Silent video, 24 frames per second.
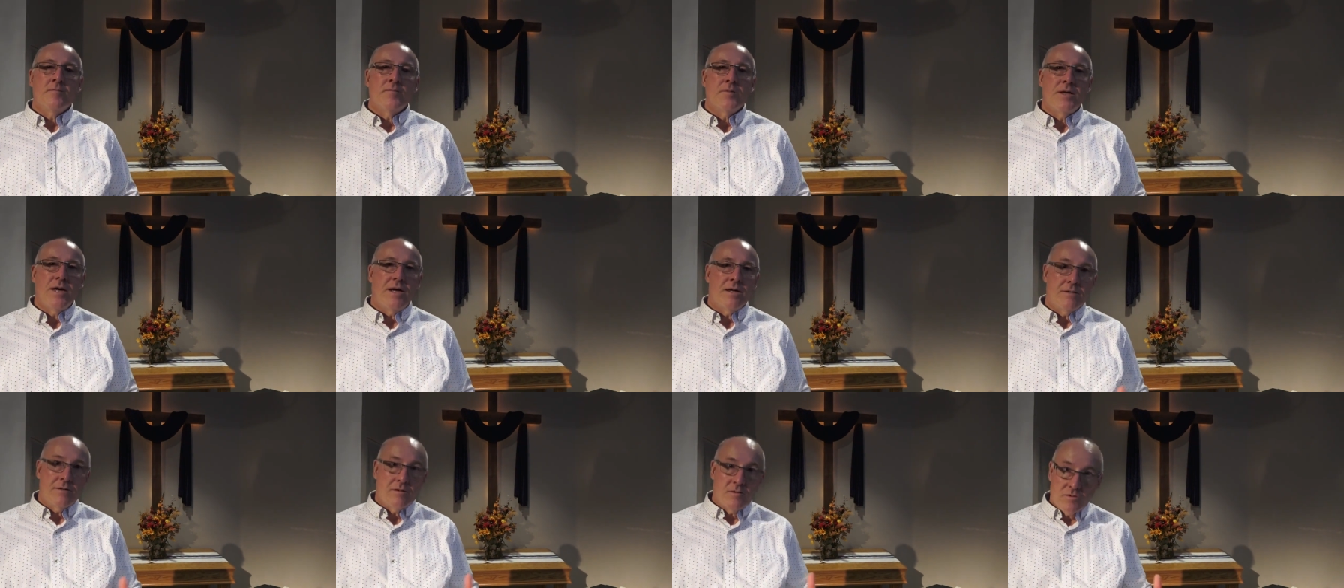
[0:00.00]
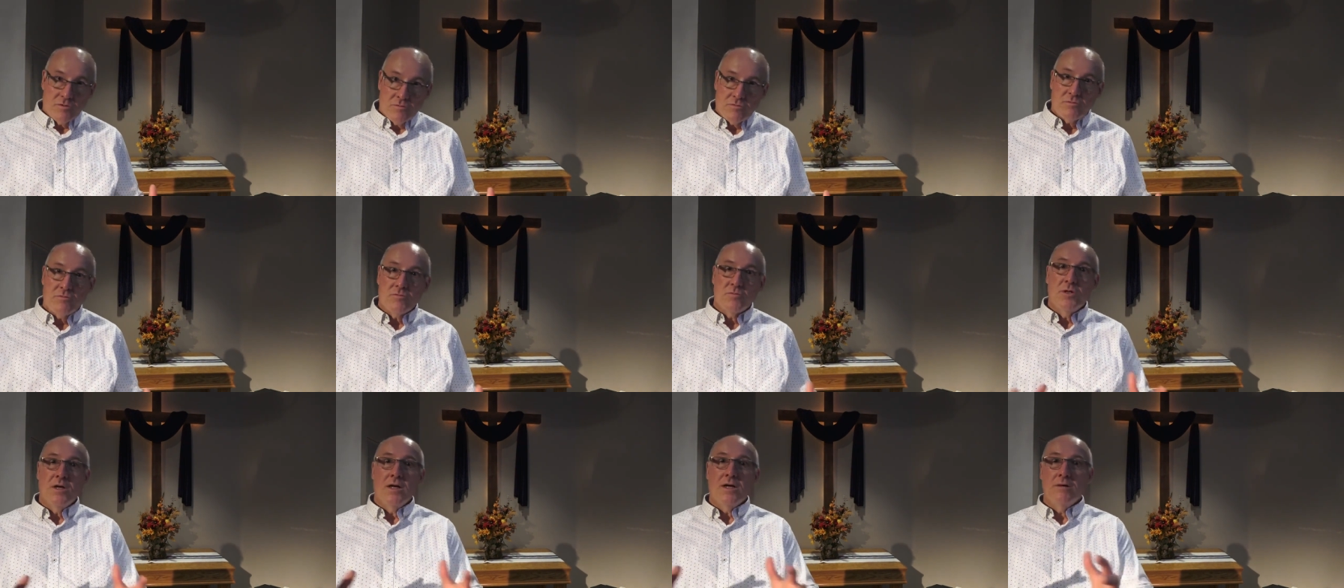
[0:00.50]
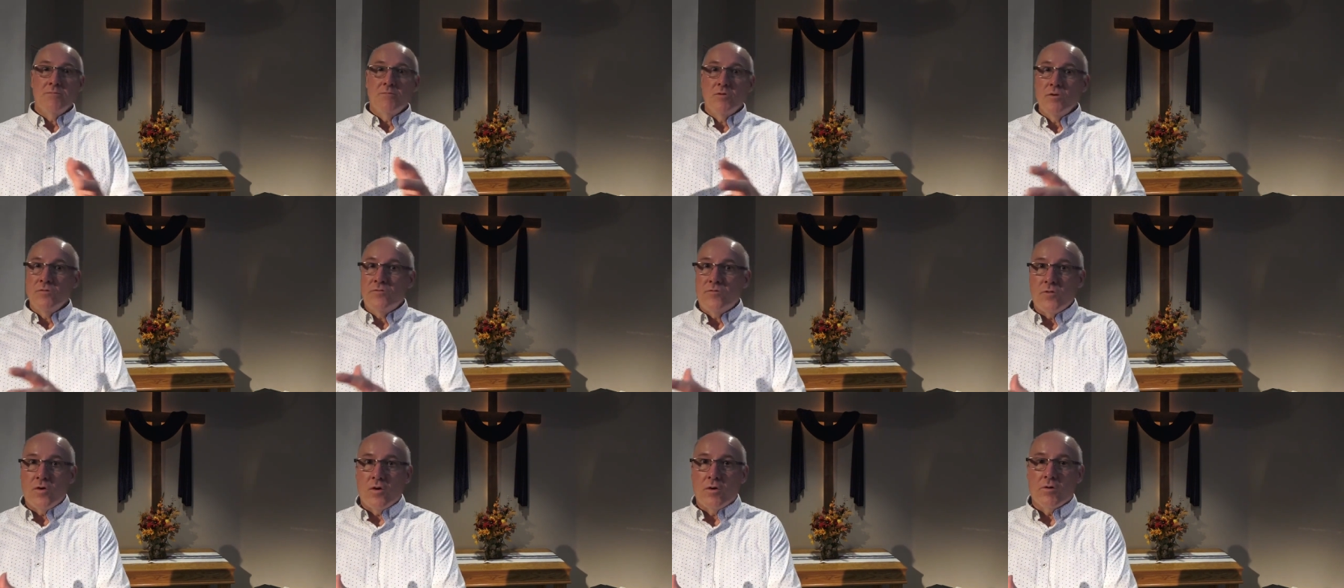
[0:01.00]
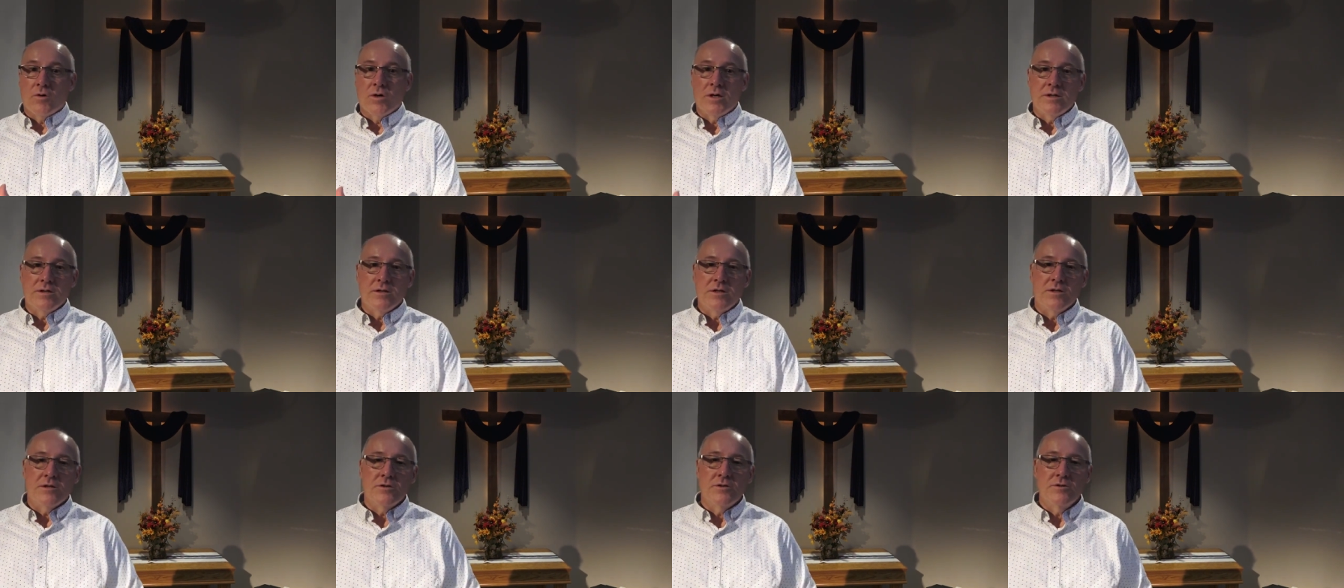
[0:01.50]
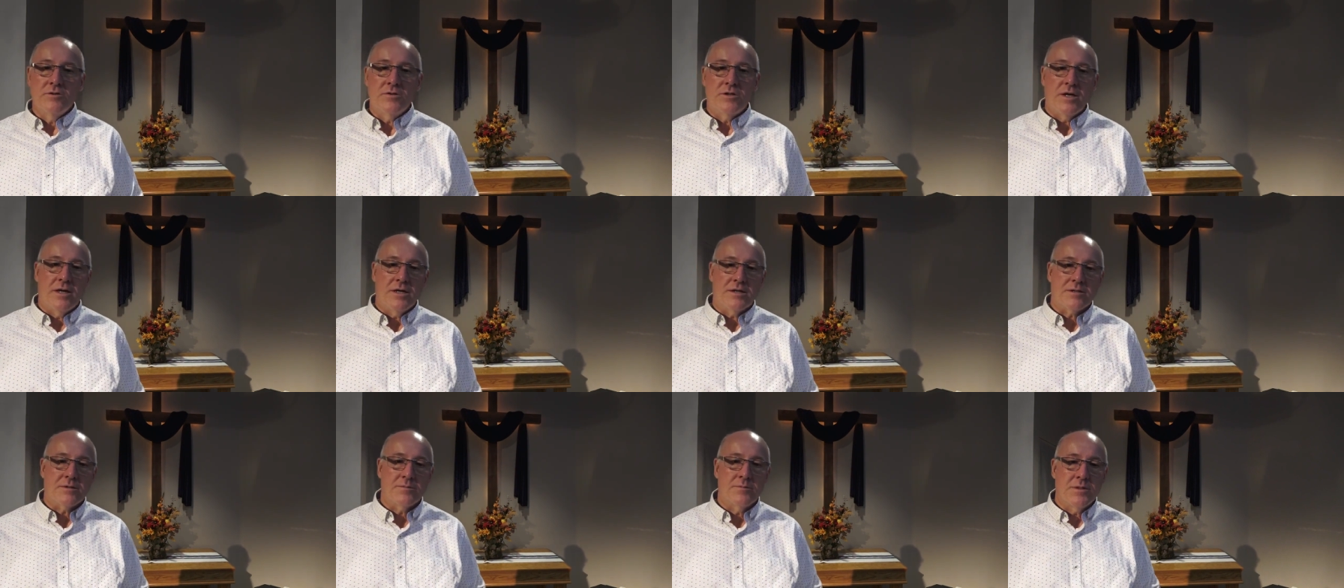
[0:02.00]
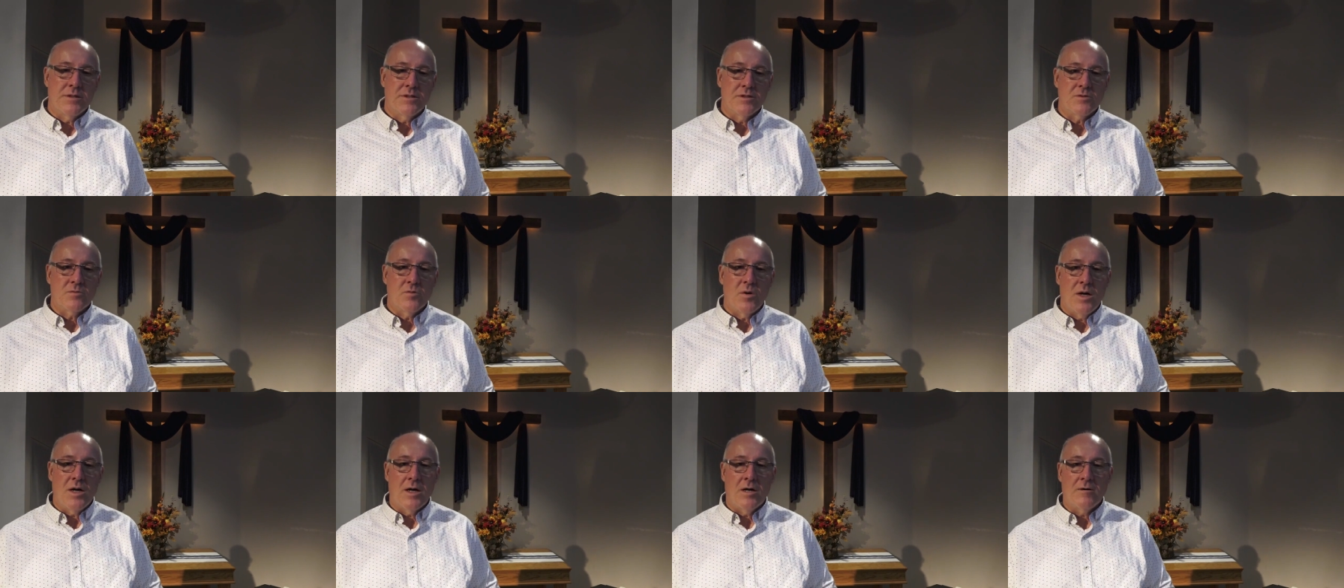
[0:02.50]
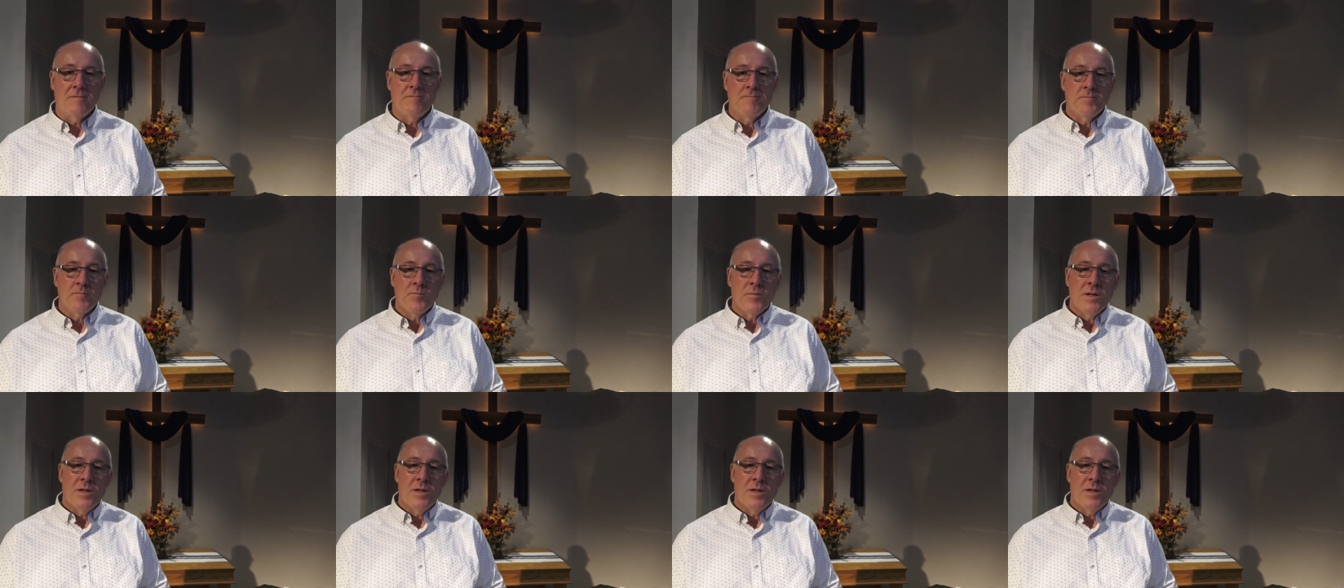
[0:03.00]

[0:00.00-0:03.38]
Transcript: that really move forward into the New Testament as well.